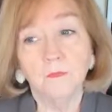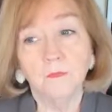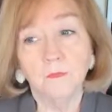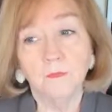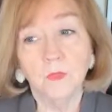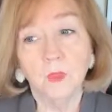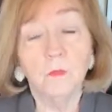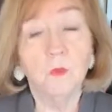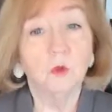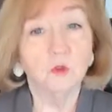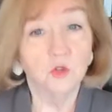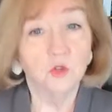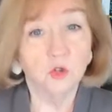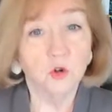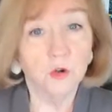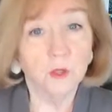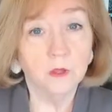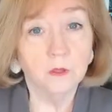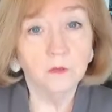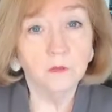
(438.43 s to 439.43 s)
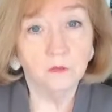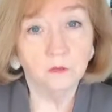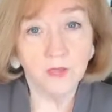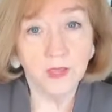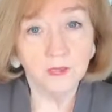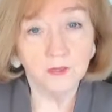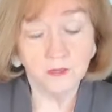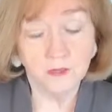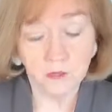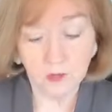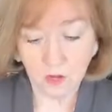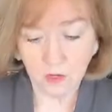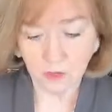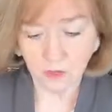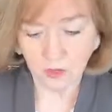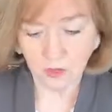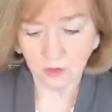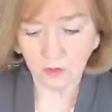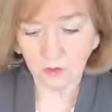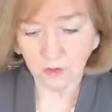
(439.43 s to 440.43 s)
Moderna
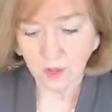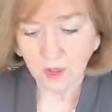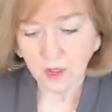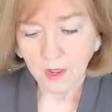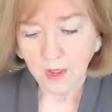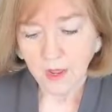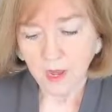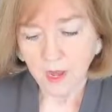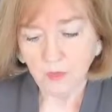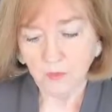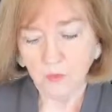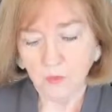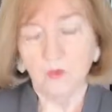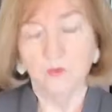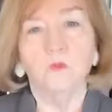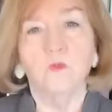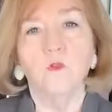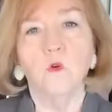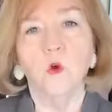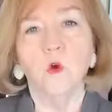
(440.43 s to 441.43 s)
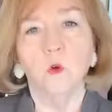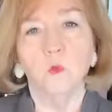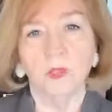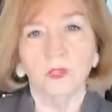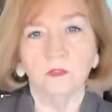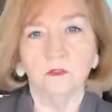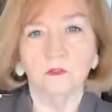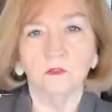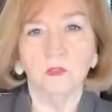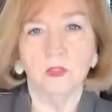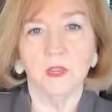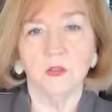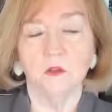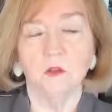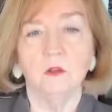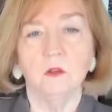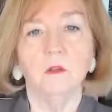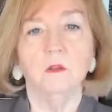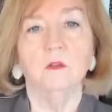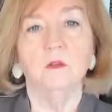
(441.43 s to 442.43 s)
vaccination, and then 4 weeks later you'll